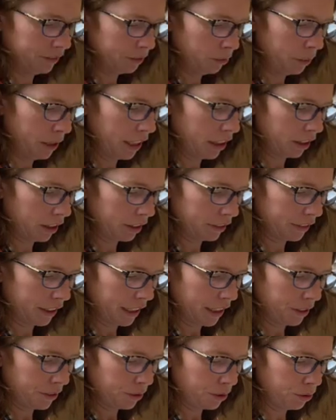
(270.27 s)
We are
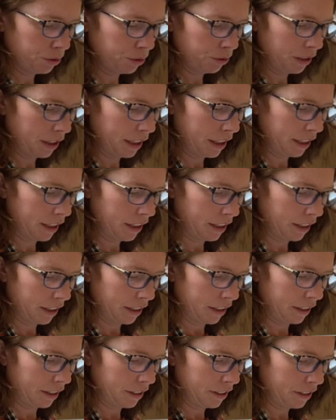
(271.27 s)
ready to
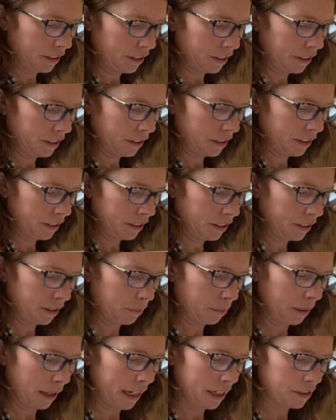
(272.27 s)
add the
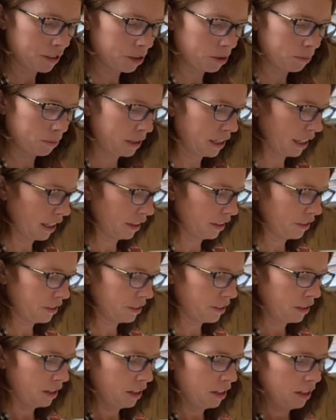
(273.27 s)
mashed
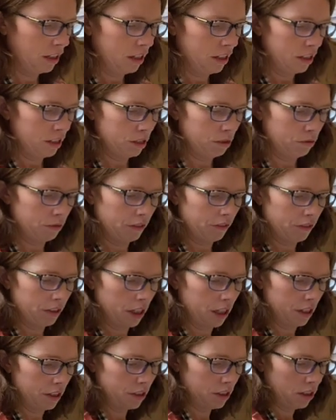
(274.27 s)
bananas. So we've
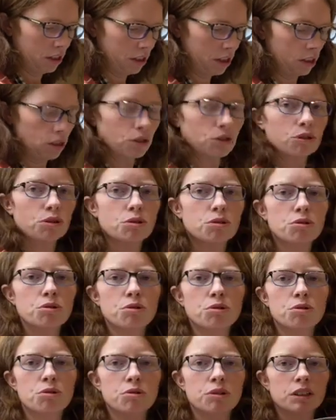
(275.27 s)
got
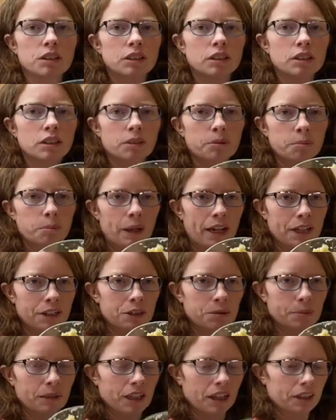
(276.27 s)
2
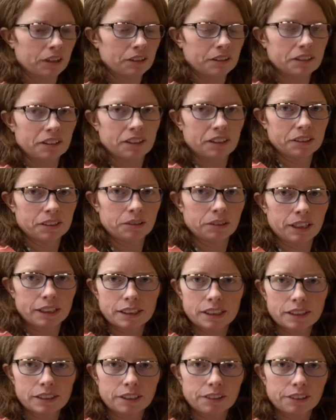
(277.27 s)
mashed bananas. It doesn't
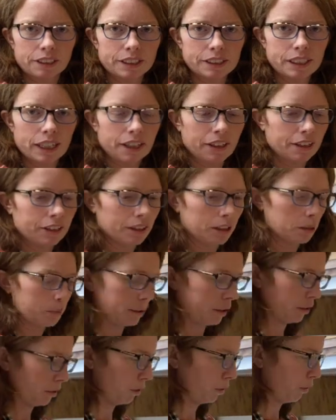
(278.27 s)
necessarily say anything about a